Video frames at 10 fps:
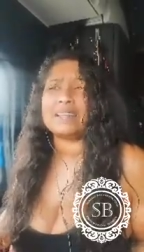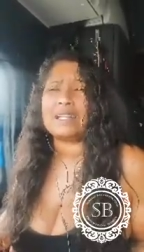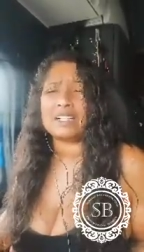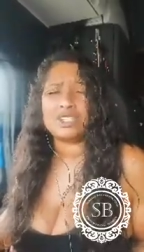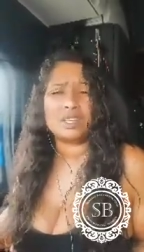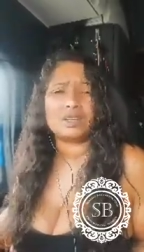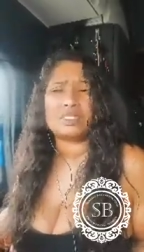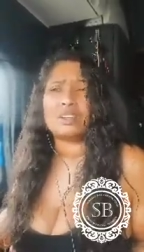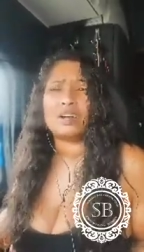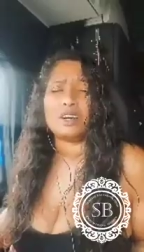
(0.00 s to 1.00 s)
is
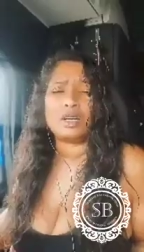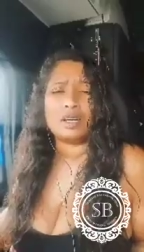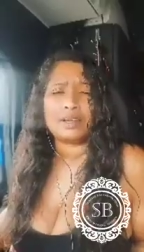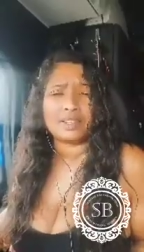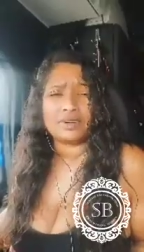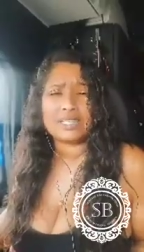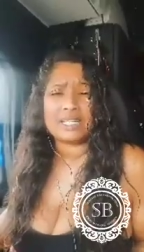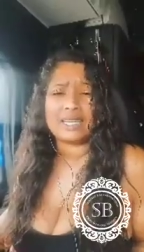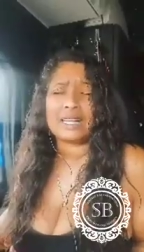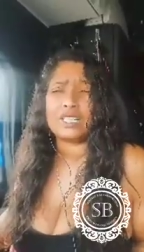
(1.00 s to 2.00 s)
irritating and it hurts.
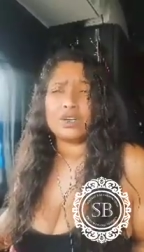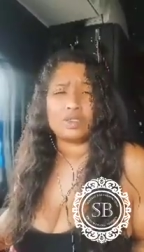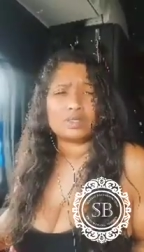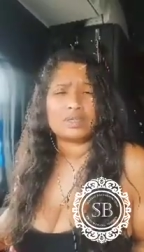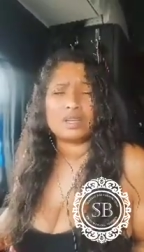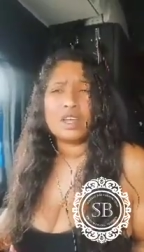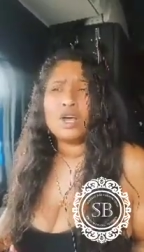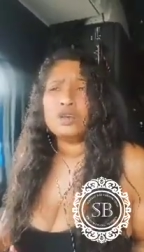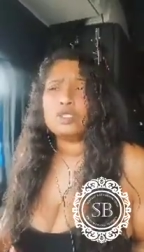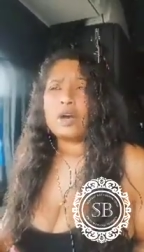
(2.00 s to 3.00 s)
So I personally